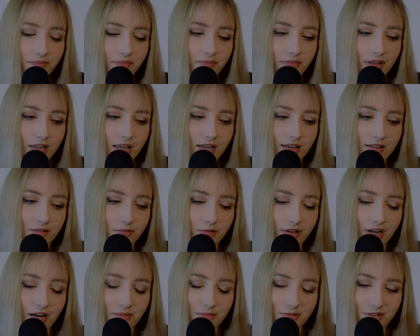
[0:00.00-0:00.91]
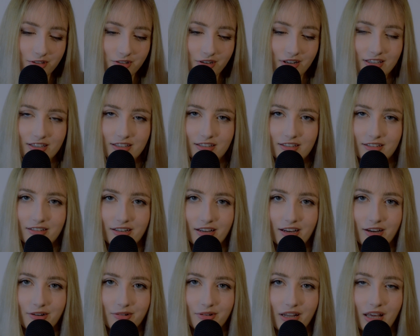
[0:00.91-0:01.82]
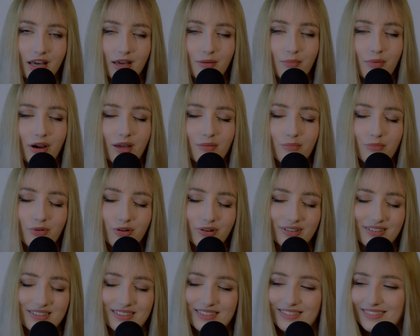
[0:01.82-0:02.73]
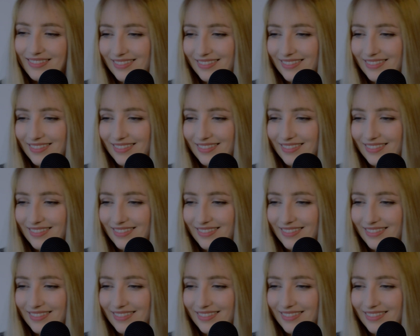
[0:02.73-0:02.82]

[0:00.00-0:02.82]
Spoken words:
Because when I'm stressed out, I buy books.